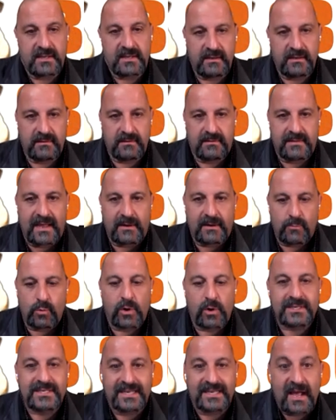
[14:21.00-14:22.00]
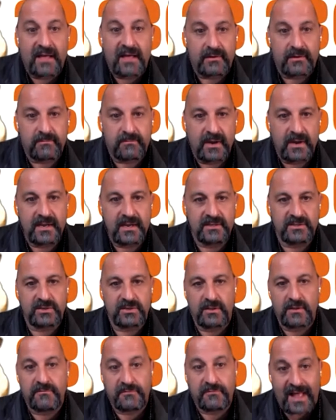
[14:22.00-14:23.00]
that work together, right? And so
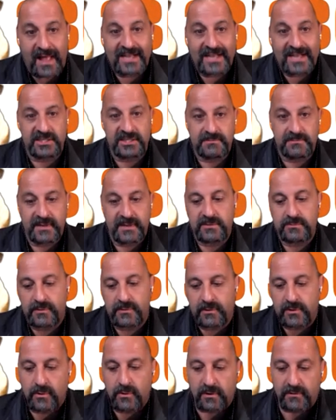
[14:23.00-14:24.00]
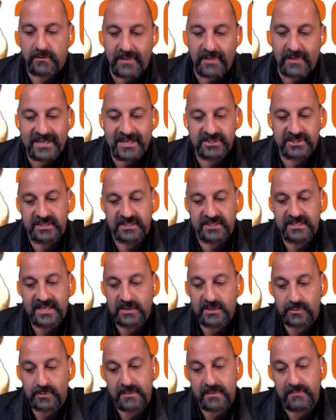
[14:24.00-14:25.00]
the flashings piece with York Flashing is
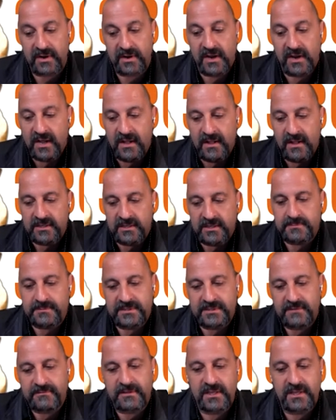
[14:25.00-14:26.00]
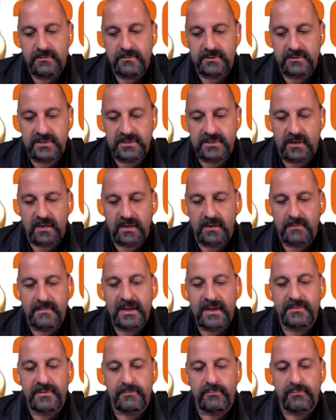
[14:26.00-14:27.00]
next week, but specifically you were talking
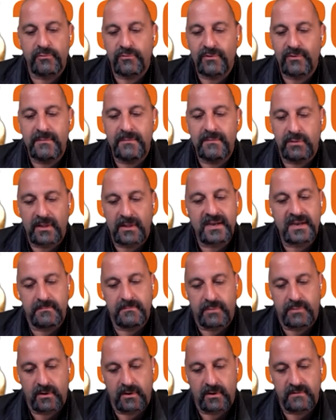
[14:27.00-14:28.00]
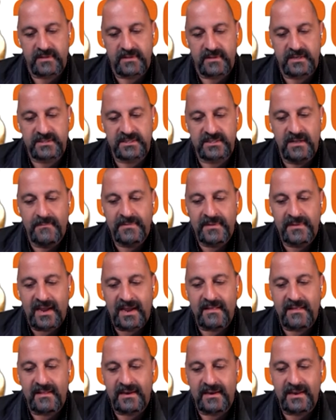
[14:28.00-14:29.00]
about the pre-blended part of this.
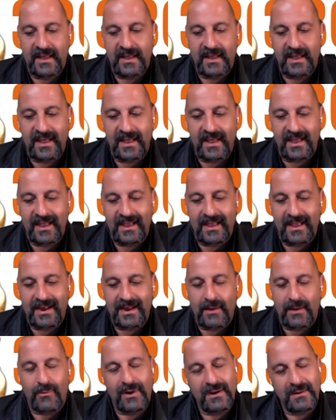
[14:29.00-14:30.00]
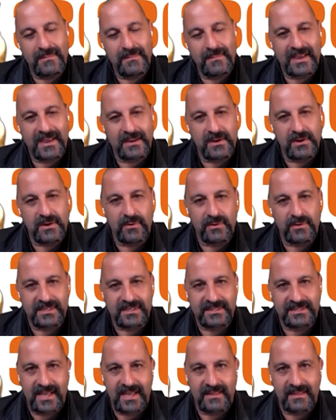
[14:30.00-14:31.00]
And I wanted to make a note to
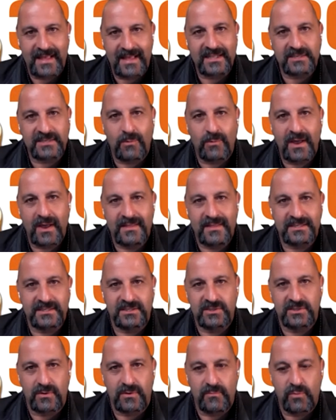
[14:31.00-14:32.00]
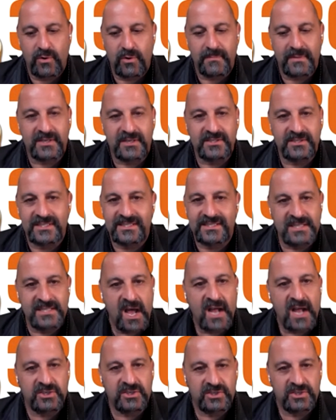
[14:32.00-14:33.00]
saying that's why this is so important, because it's
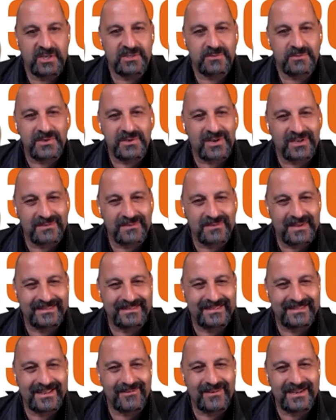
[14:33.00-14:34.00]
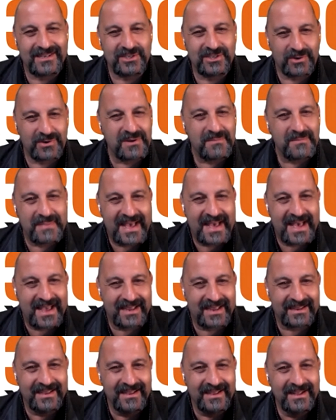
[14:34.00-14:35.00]
not just, we talked about, Dale, right? Dirt in a bag,
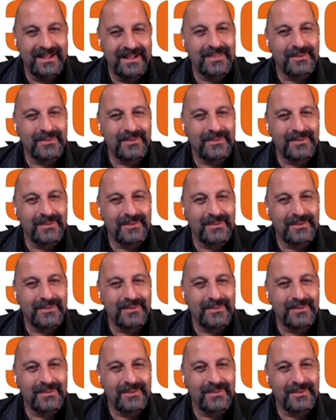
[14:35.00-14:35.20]
which